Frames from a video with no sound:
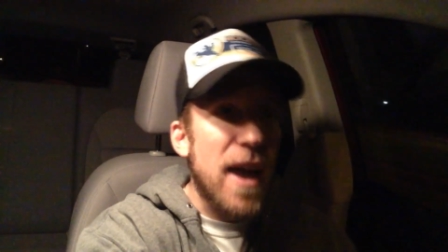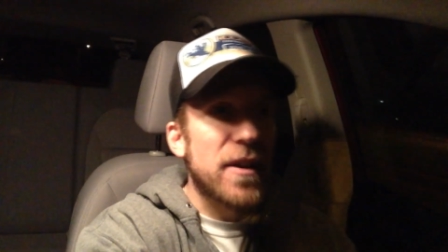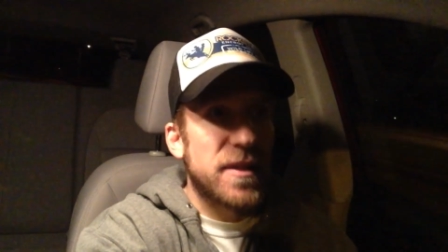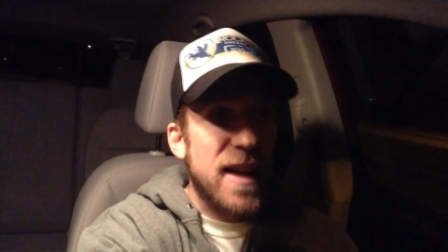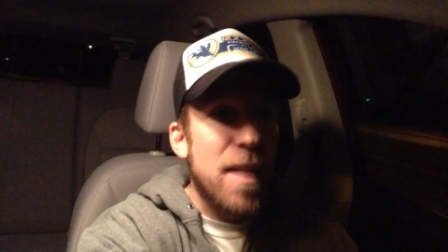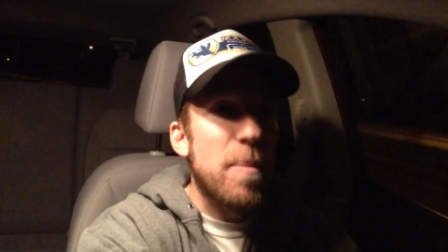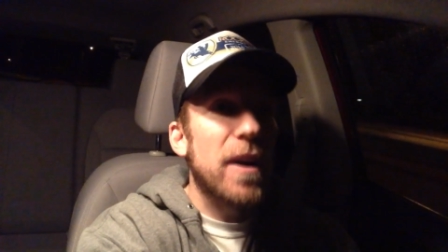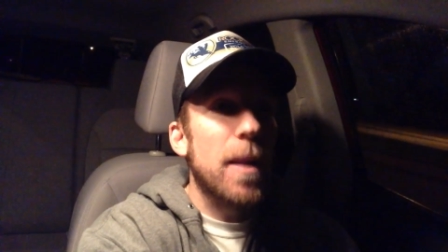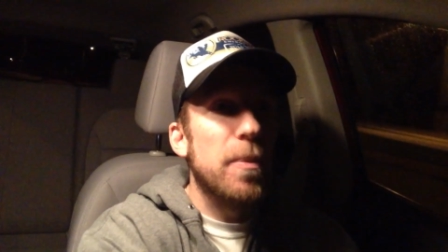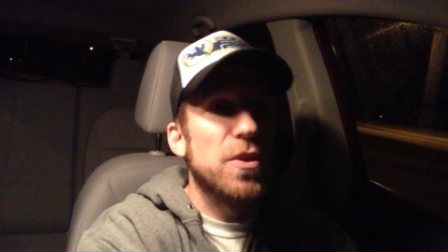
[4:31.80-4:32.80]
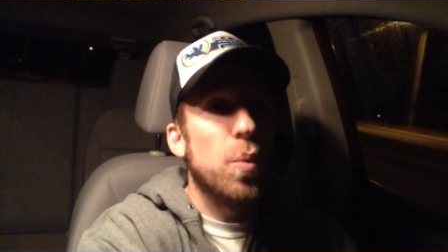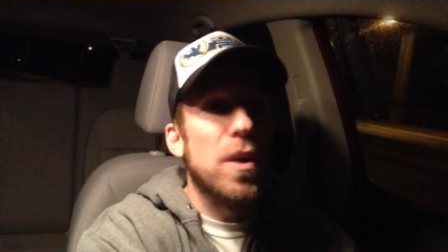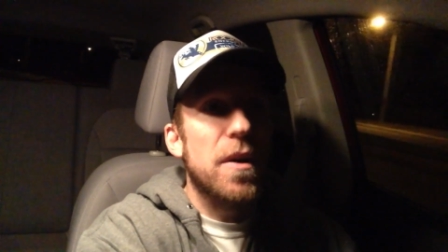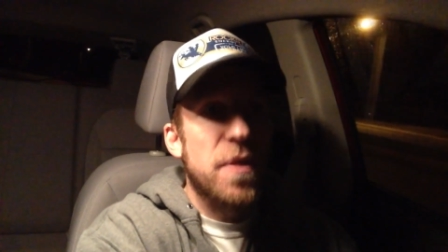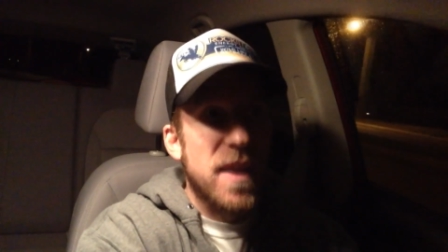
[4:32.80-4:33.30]
I understand, that picker upper is
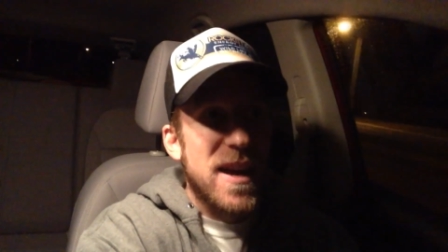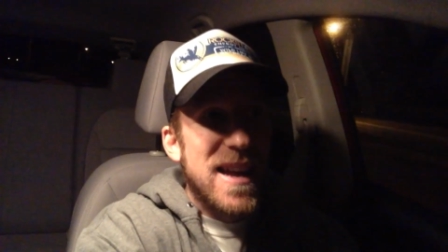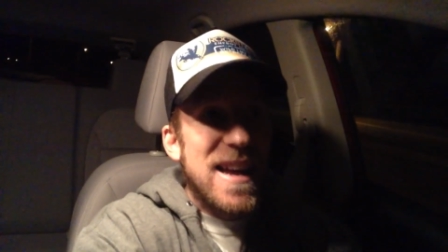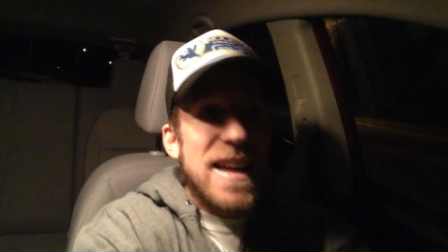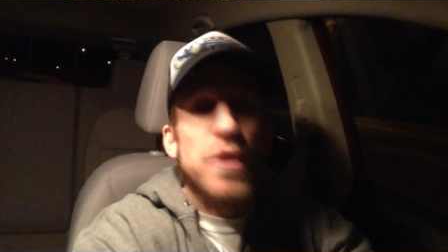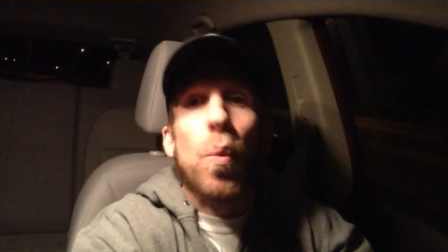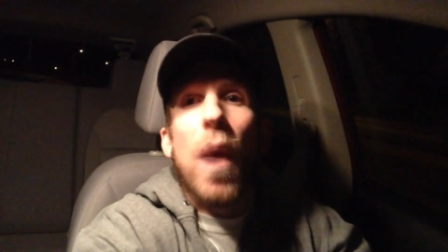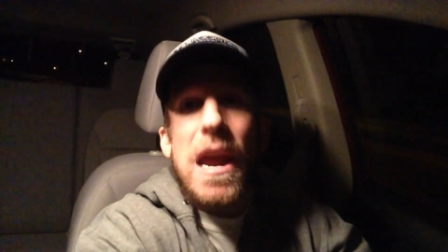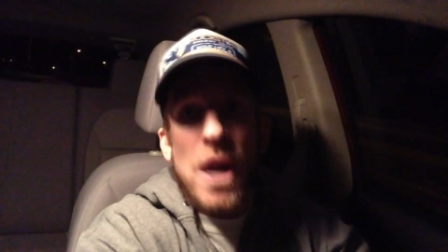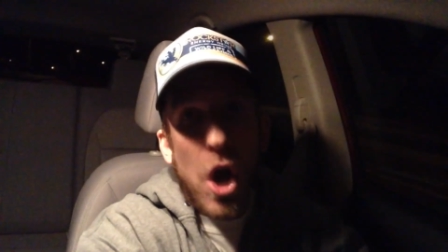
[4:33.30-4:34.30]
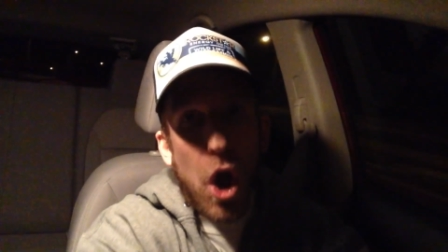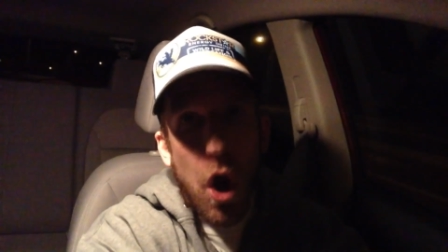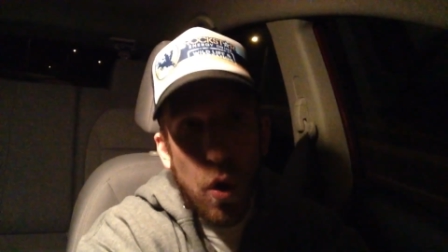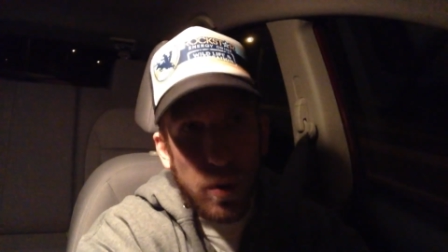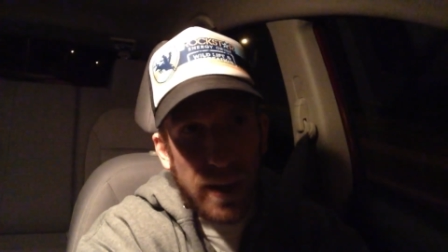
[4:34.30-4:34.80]
worth its weight in
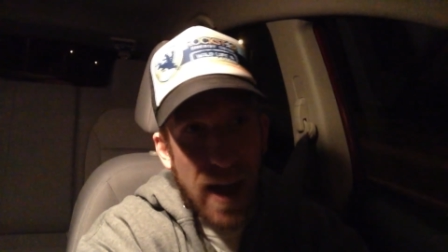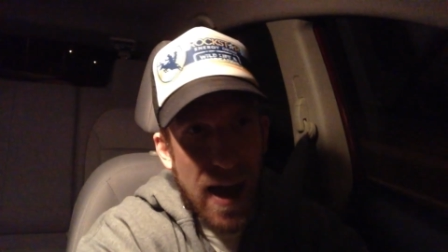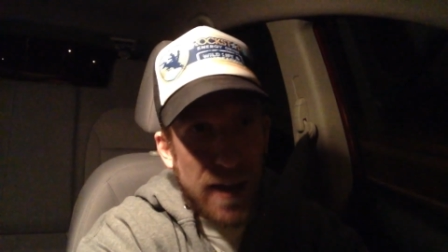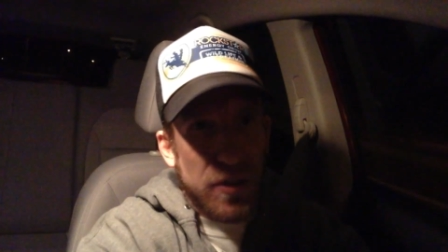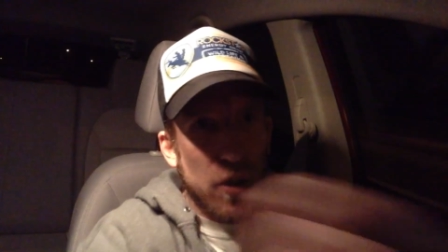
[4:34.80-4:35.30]
gold, guys.